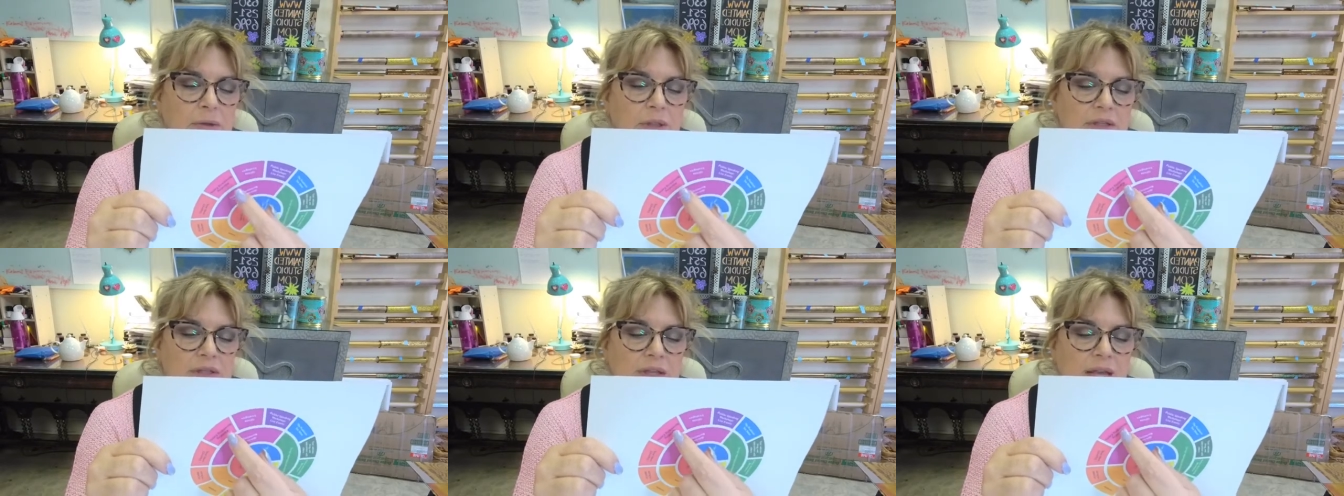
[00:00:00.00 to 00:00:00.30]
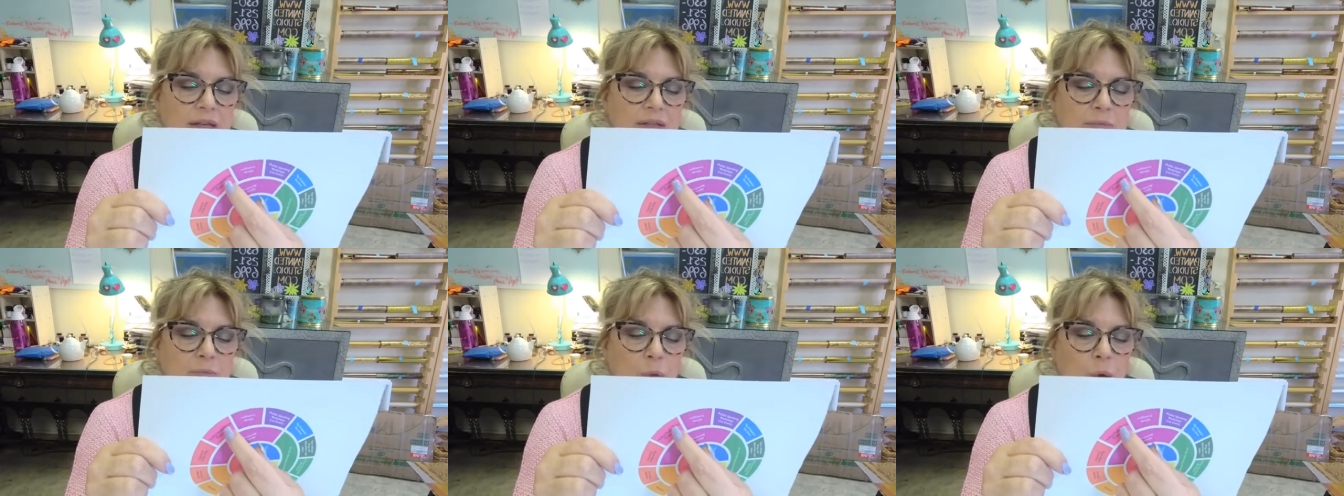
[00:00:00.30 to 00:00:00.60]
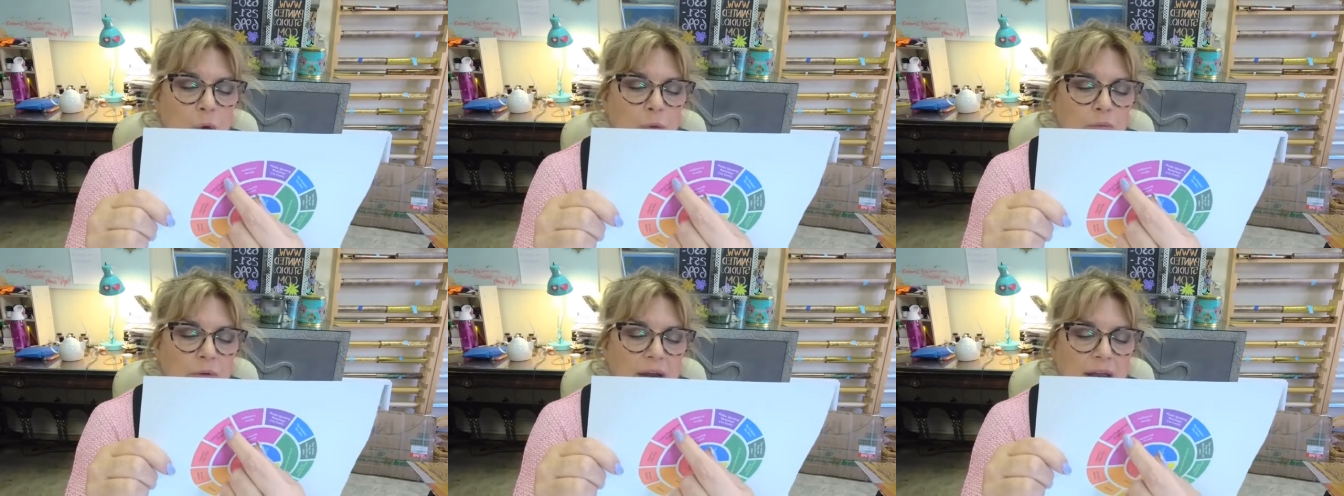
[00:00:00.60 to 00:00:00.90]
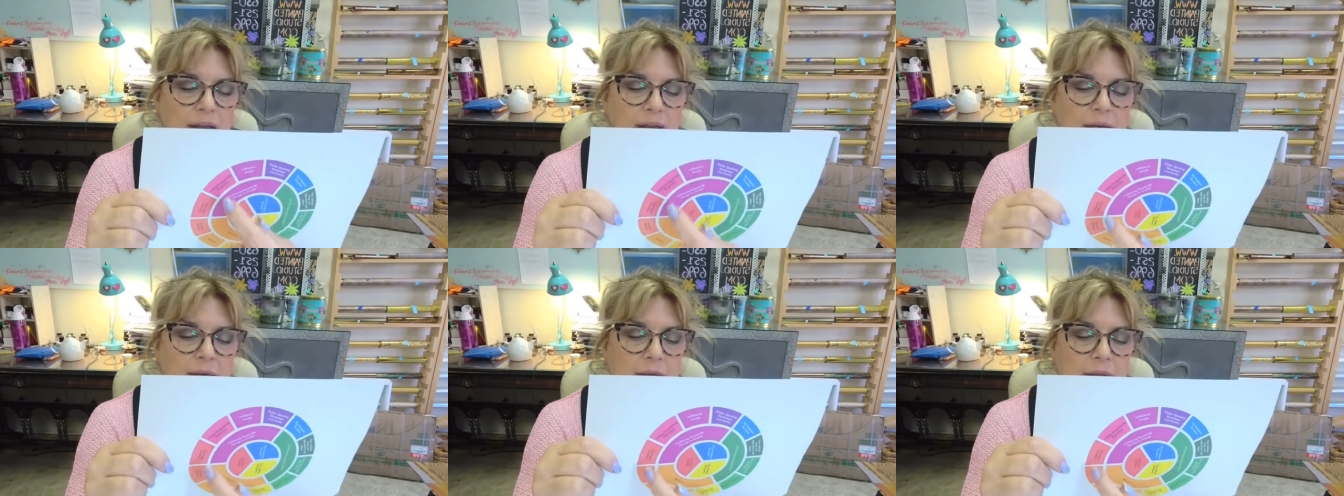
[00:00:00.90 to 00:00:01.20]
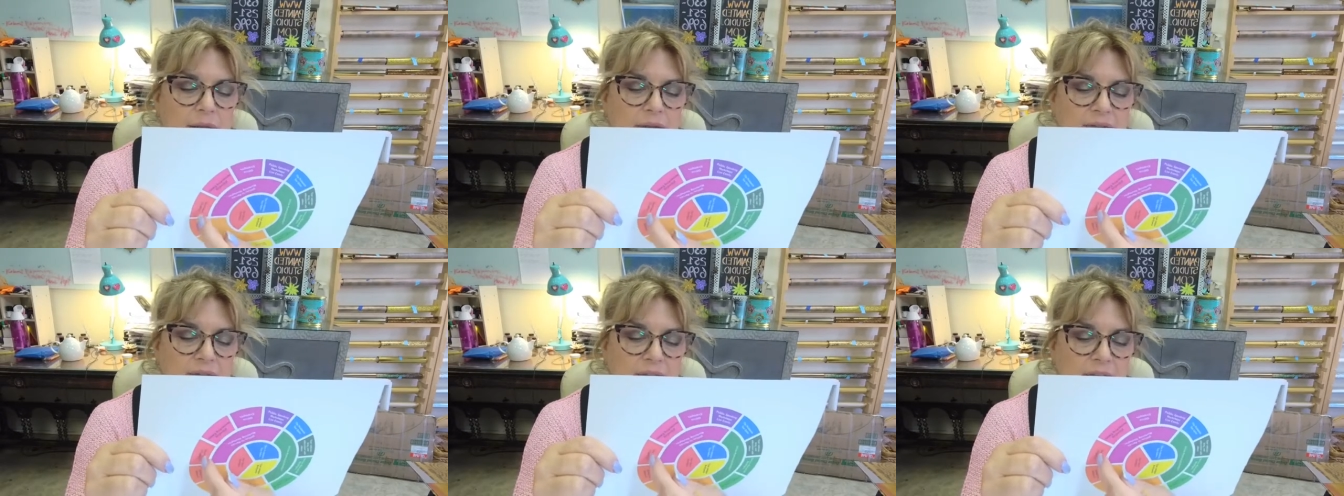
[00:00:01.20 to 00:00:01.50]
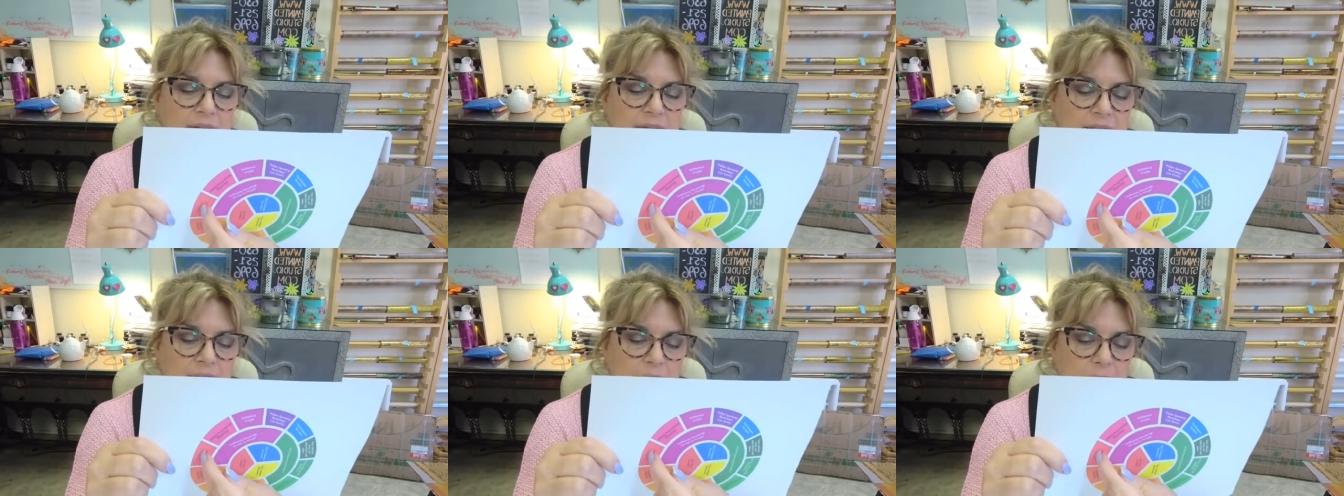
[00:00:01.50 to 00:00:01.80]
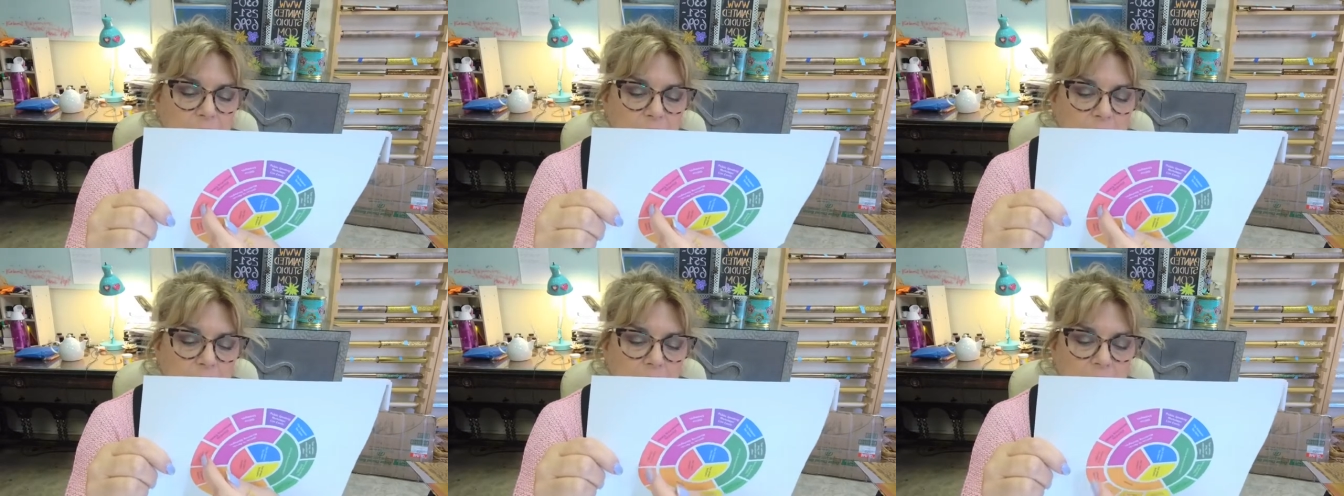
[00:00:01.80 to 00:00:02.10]
This gets more red. This gets
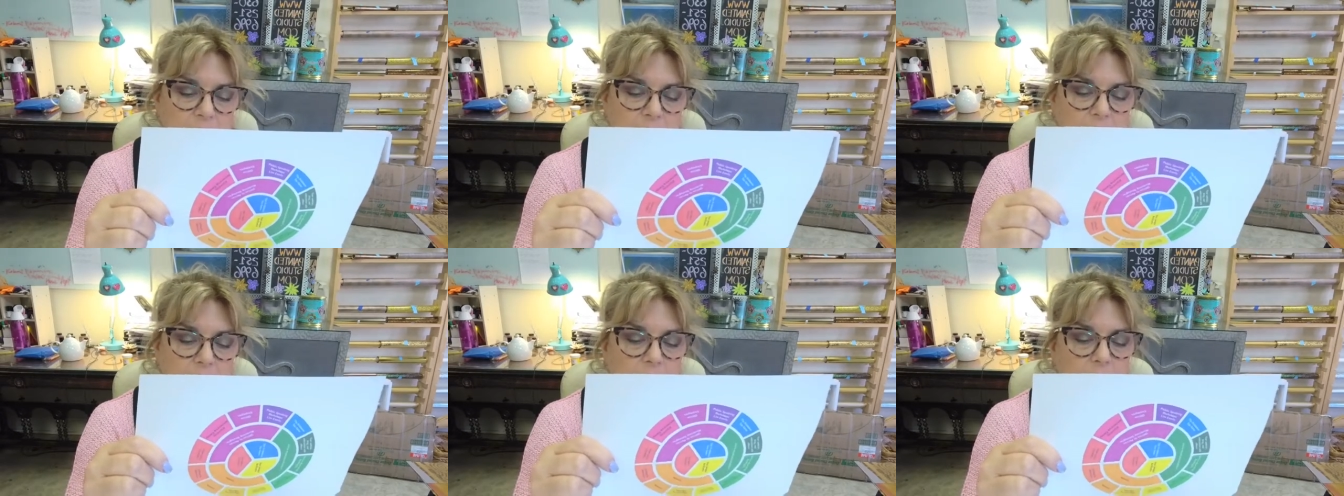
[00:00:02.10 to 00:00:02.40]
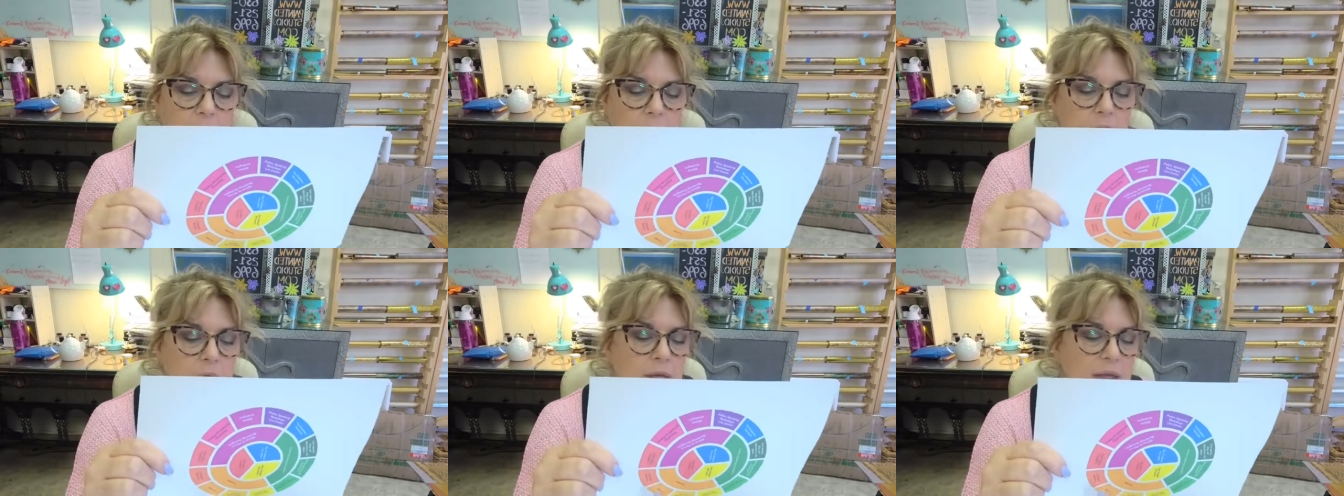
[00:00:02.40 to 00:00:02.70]
even redder.